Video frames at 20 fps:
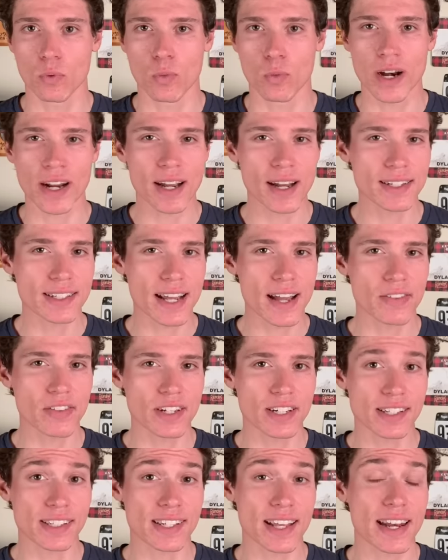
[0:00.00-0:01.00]
When I got down the
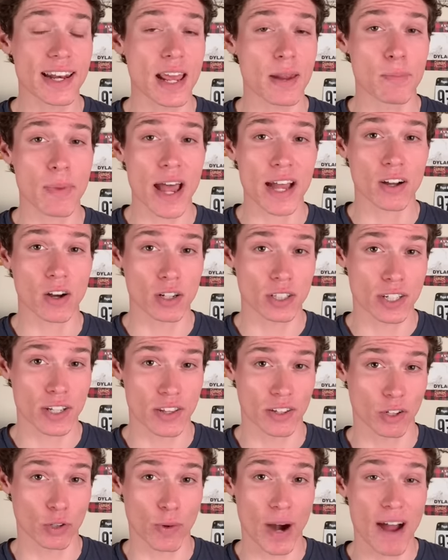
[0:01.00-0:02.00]
descent and back onto
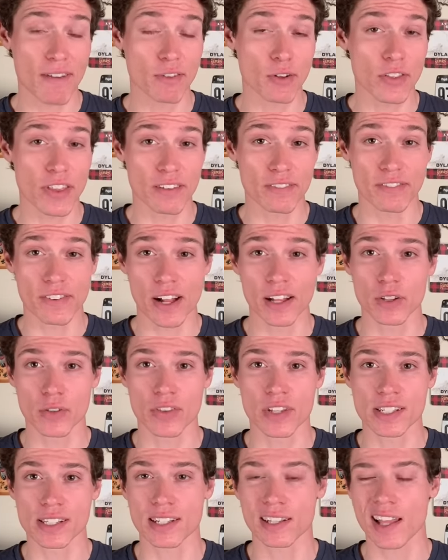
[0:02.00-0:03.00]
the gravel that followed
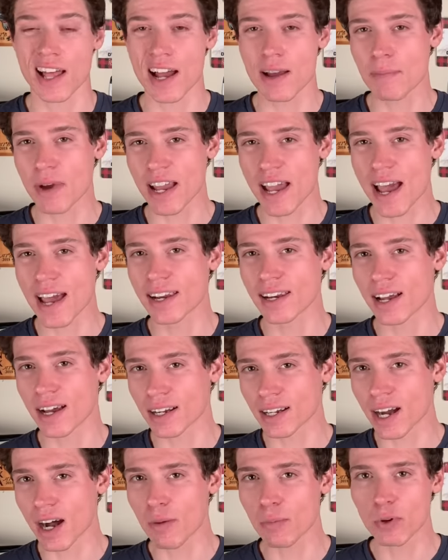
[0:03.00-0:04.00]
this climb, I had a
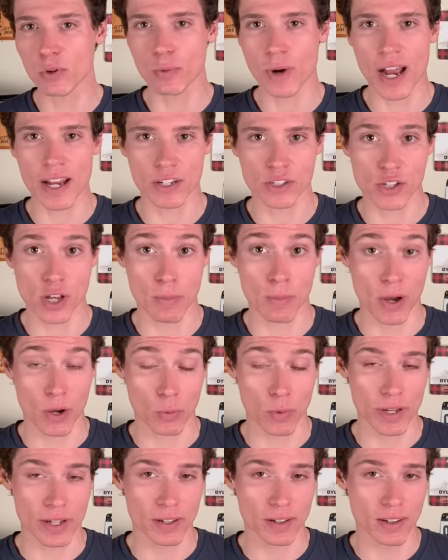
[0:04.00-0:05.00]
couple riders on my
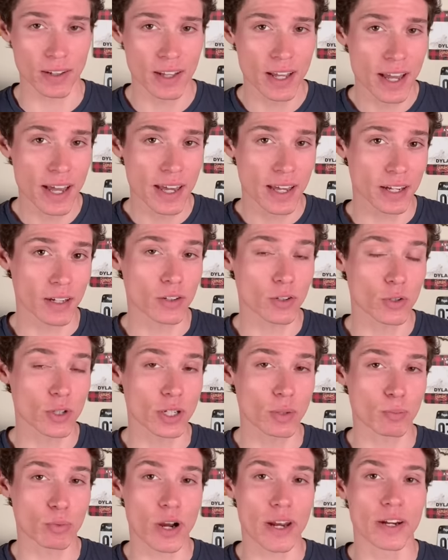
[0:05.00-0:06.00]
wheel,
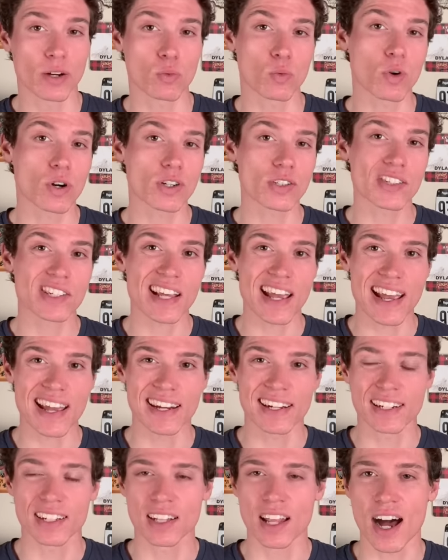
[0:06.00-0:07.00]
including Brennan Wirtz
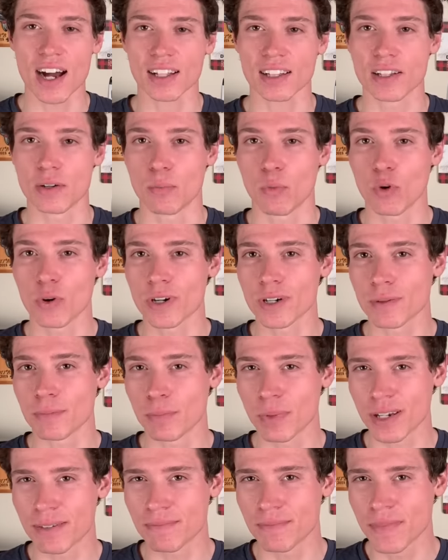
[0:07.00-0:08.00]
and Lachlan Morton,
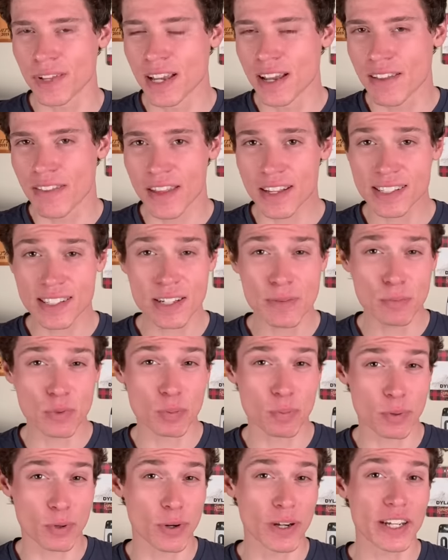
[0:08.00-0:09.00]
but they seemed
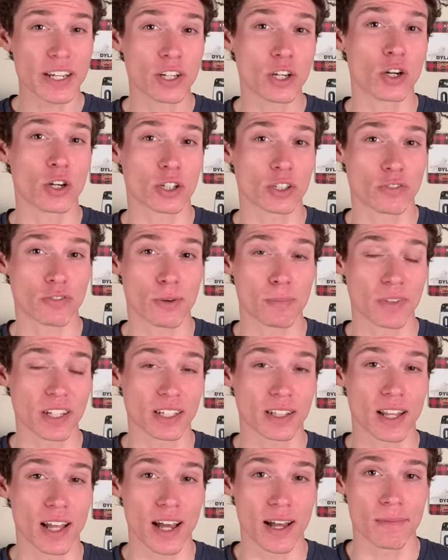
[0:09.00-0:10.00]
pretty cooked from the
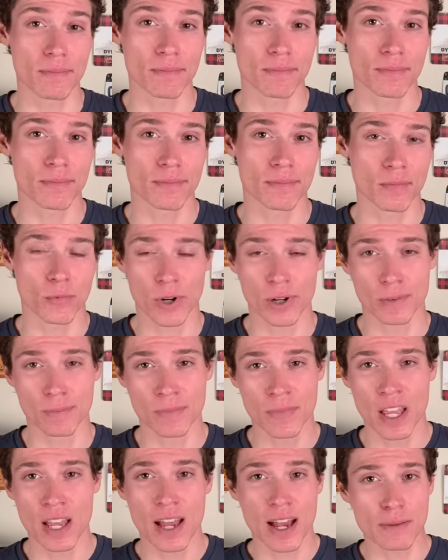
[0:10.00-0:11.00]
climb. Well,
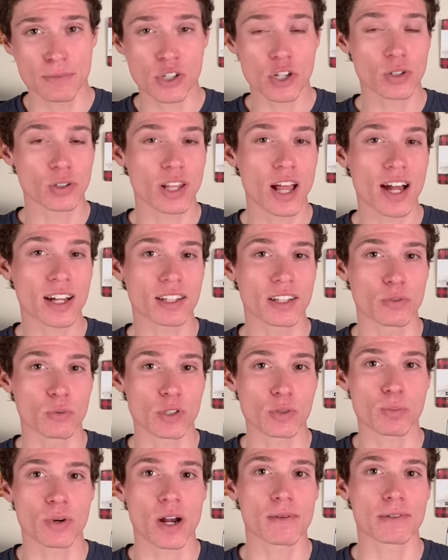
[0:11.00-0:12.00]
I'm sure Lachlan
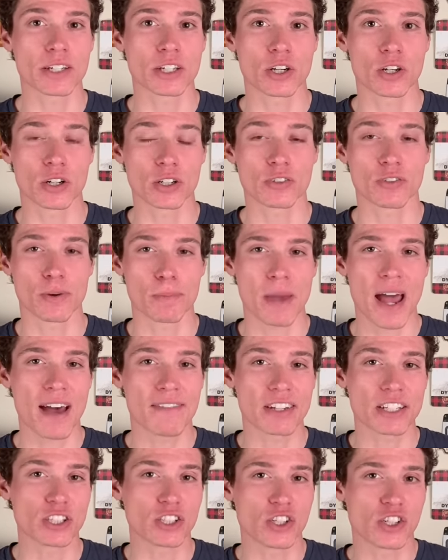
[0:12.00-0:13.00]
was probably cooked from
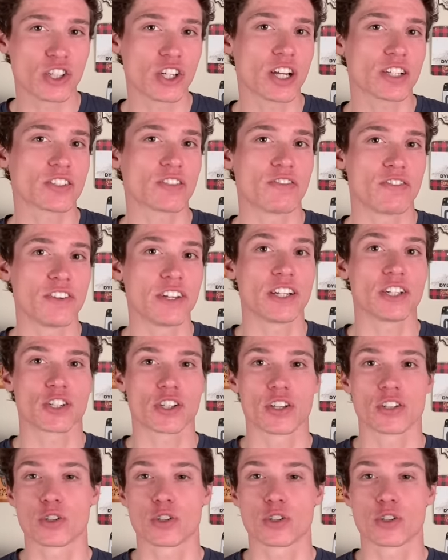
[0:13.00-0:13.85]
having just finished the